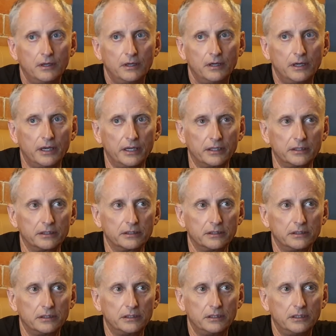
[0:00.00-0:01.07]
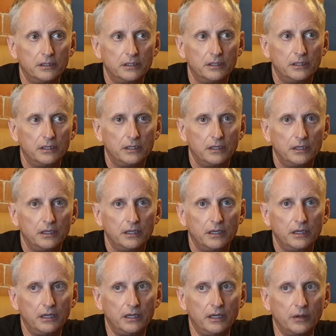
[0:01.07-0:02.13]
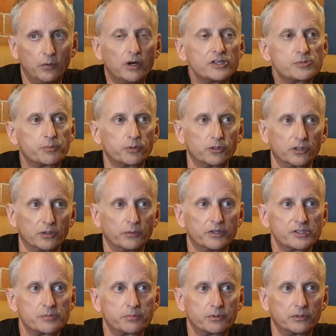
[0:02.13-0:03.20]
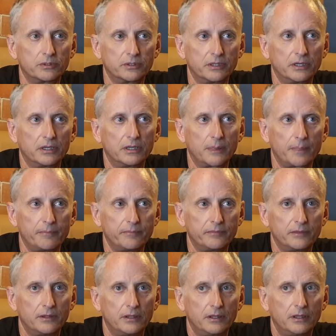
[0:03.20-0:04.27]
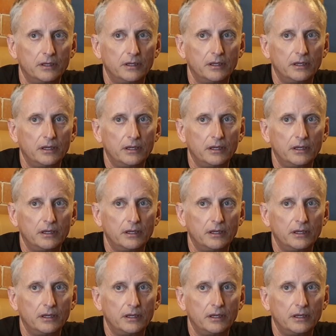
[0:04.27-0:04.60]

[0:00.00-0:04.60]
But that must and, have been a brutal four years going through all that and brutal, knowing that that's hanging yeah. over your head and.